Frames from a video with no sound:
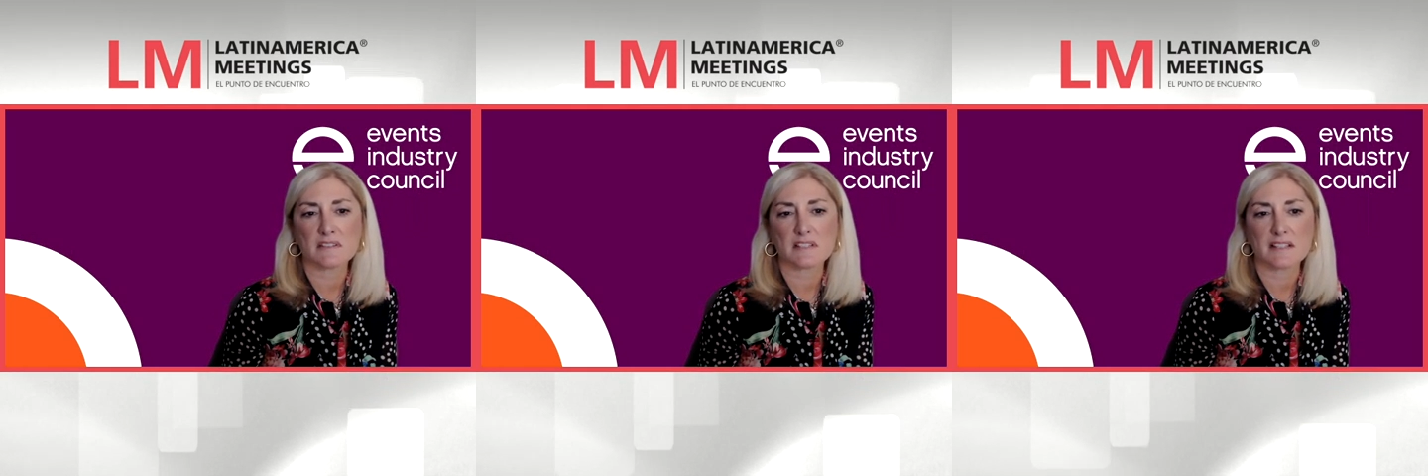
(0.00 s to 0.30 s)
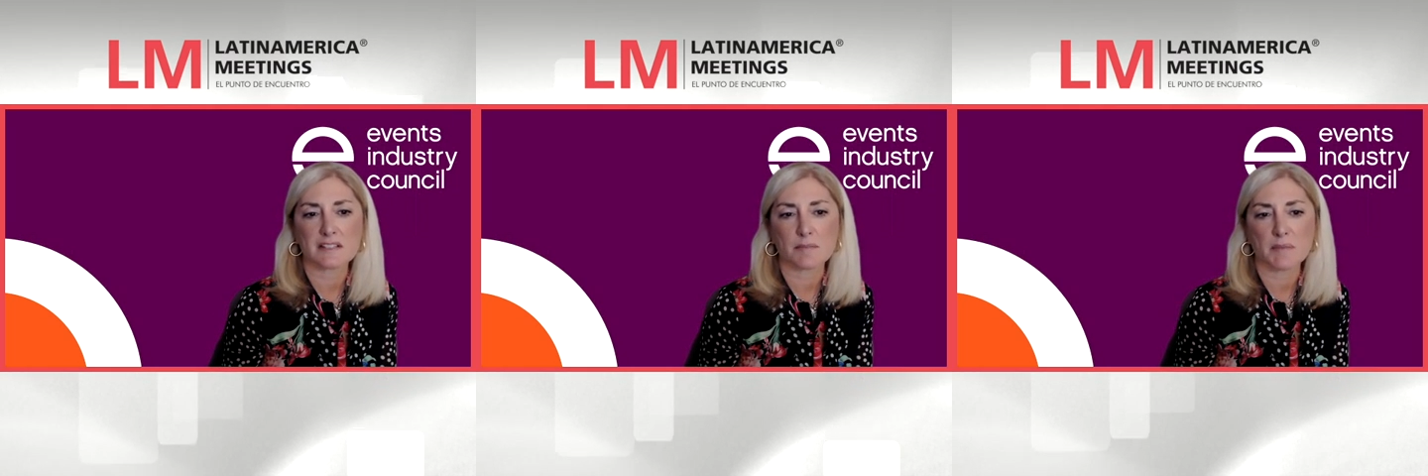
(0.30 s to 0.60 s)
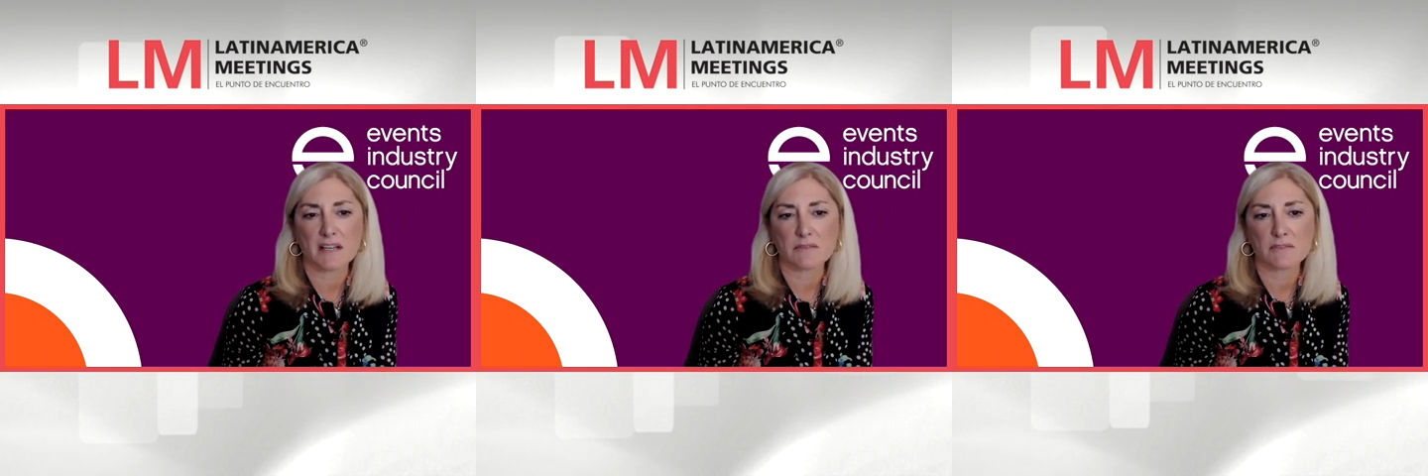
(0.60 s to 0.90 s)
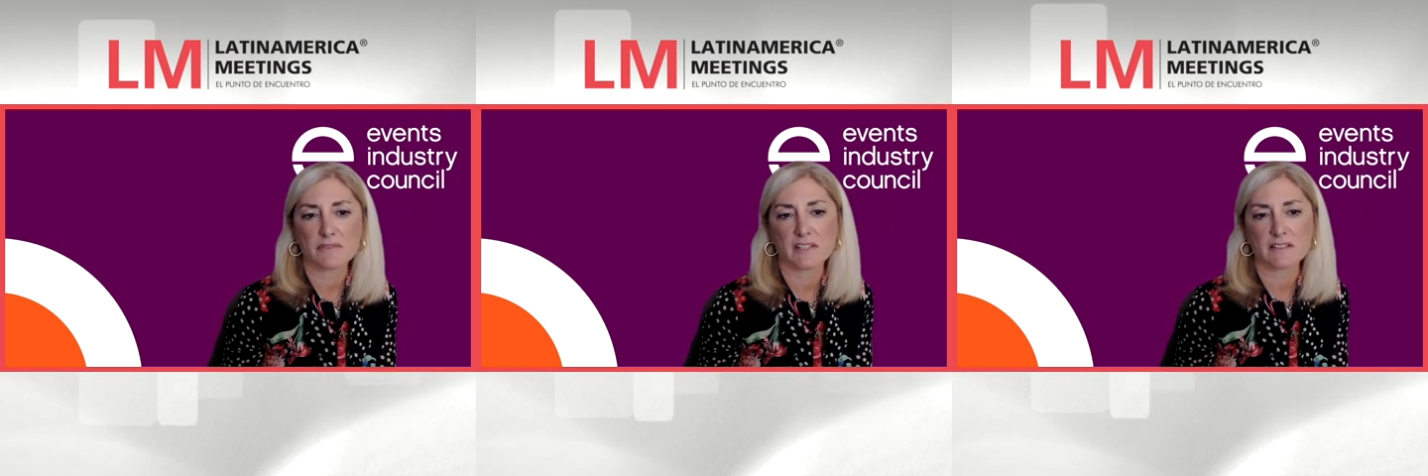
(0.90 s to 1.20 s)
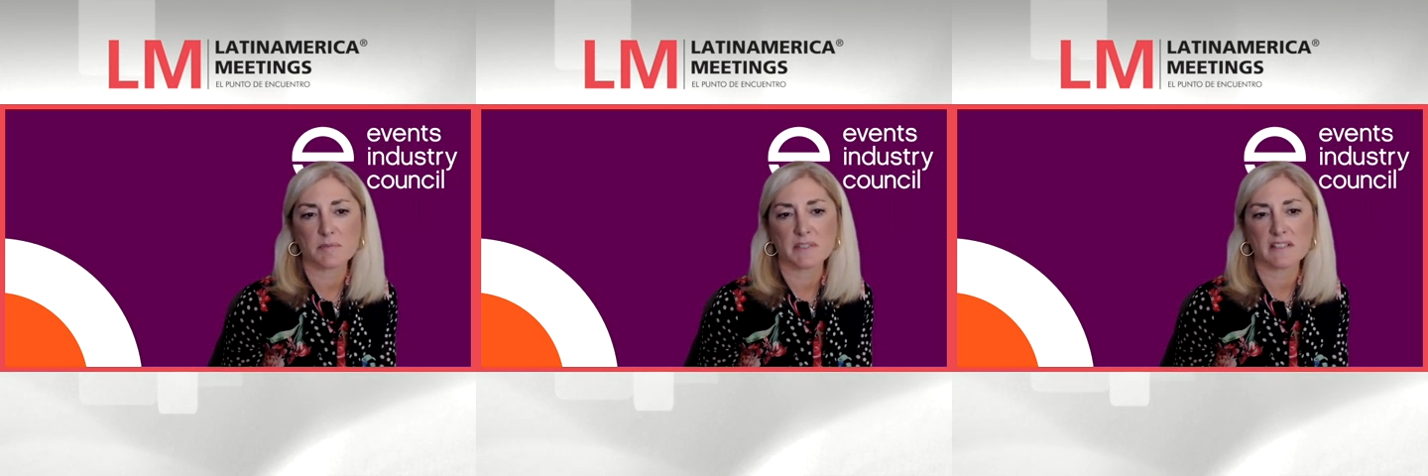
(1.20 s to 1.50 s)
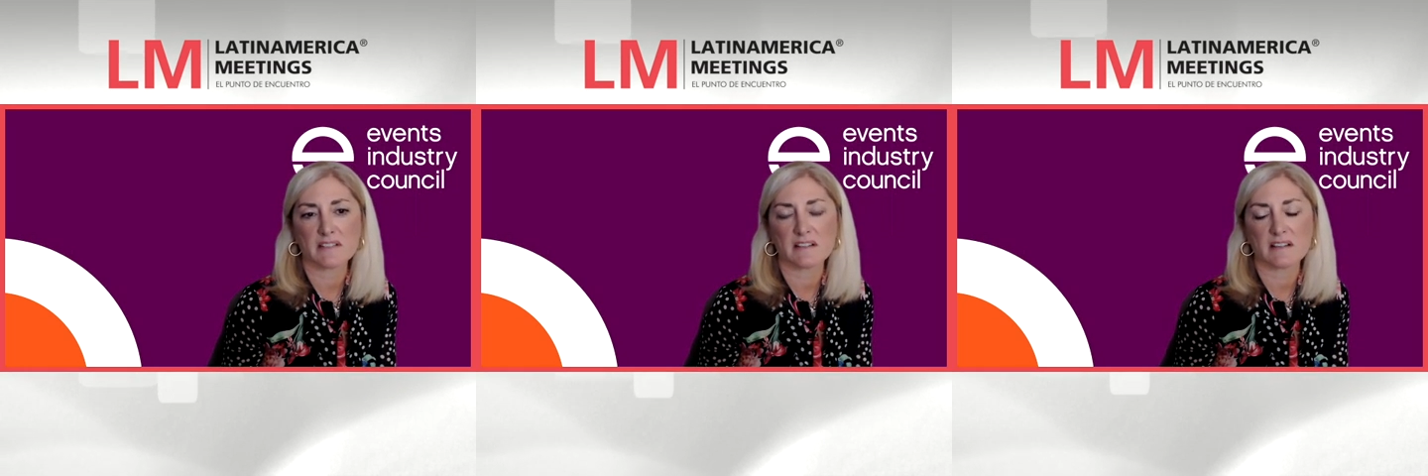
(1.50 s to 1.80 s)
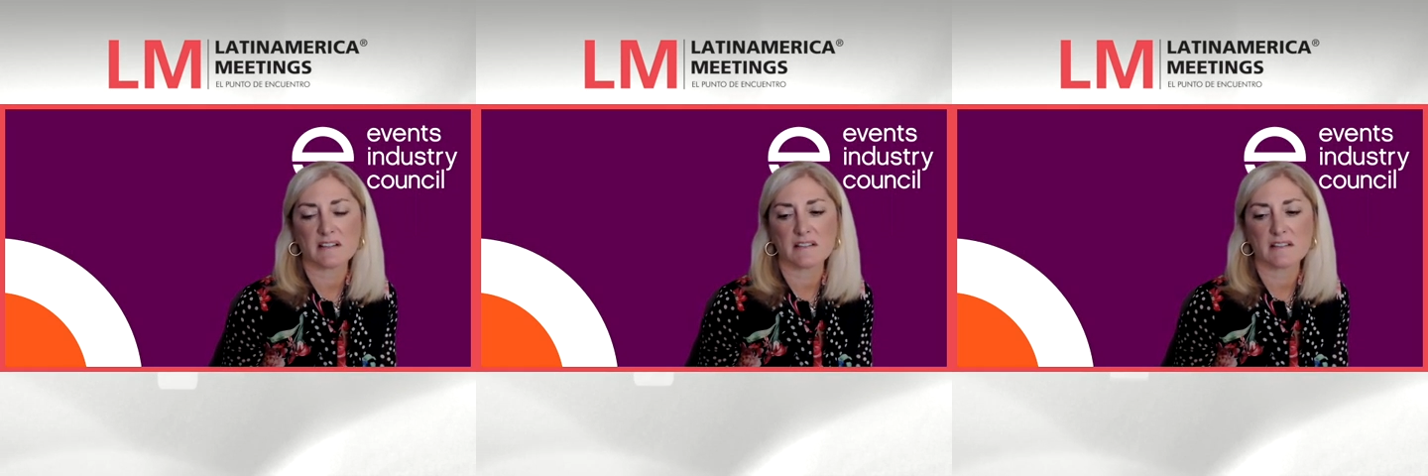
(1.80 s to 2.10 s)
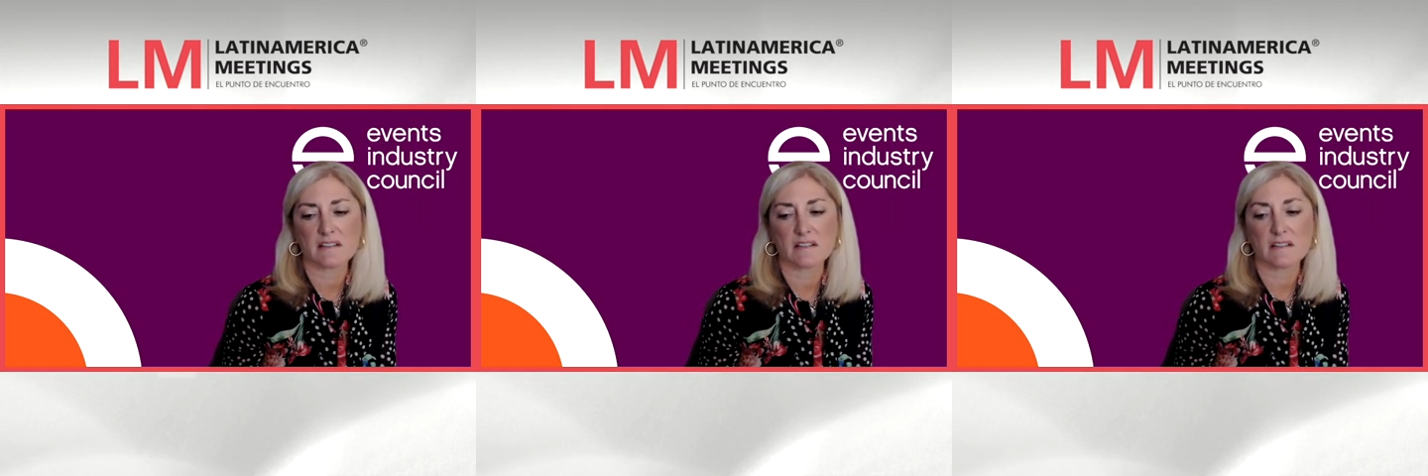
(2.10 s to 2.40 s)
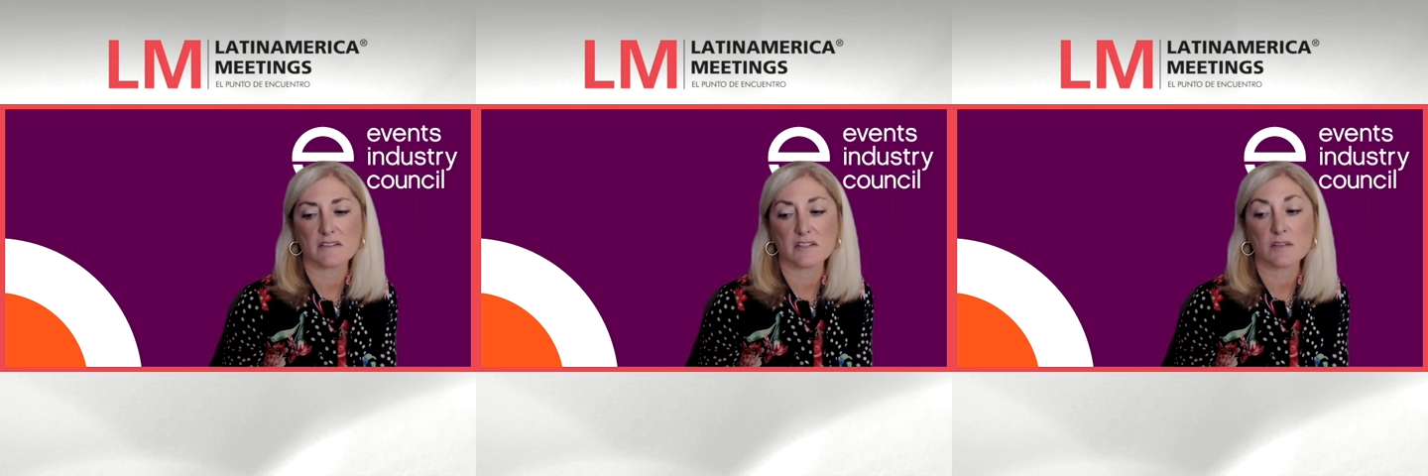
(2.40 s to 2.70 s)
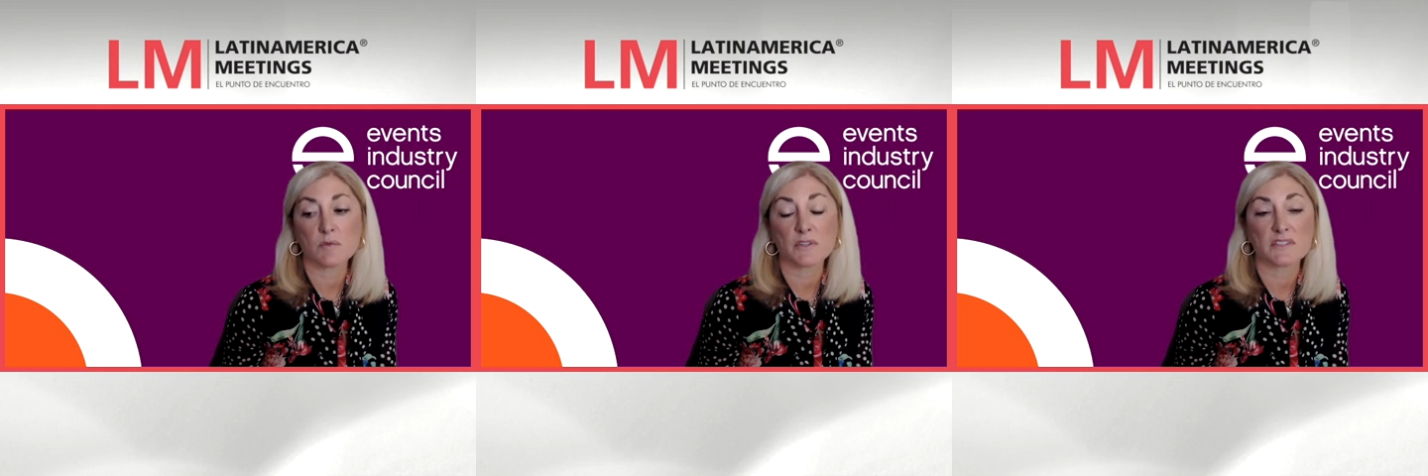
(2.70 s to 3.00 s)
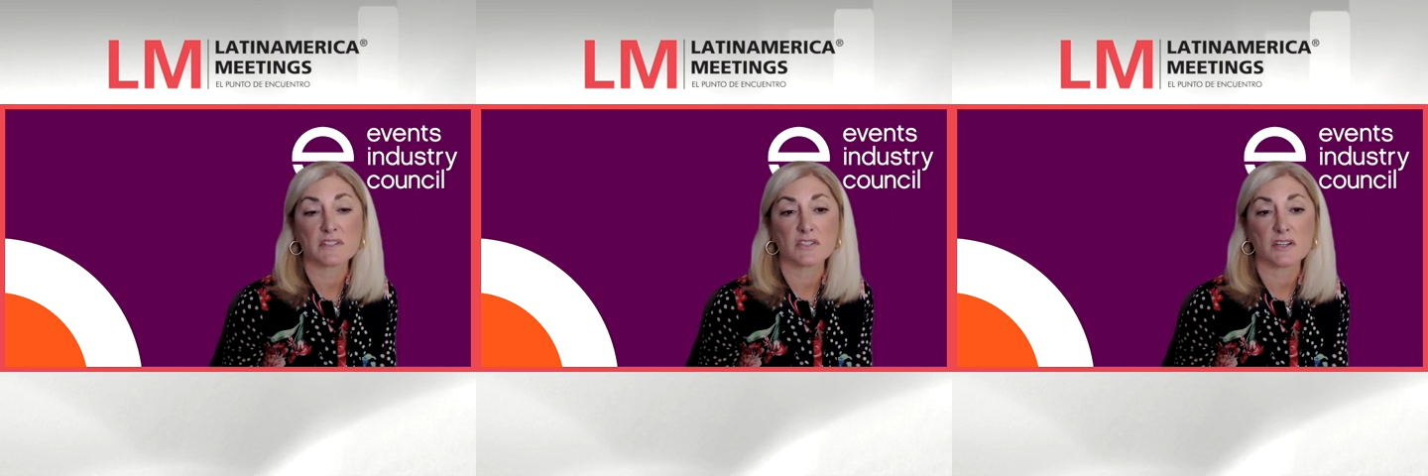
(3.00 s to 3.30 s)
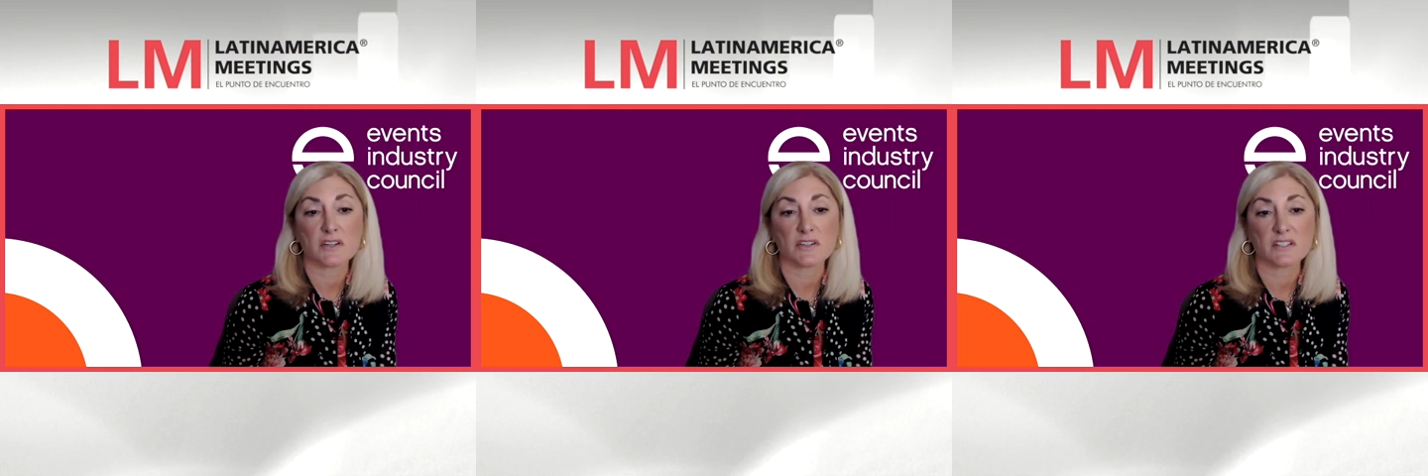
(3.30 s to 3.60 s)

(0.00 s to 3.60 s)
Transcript: take a step back and reflect a bit on the awards this year.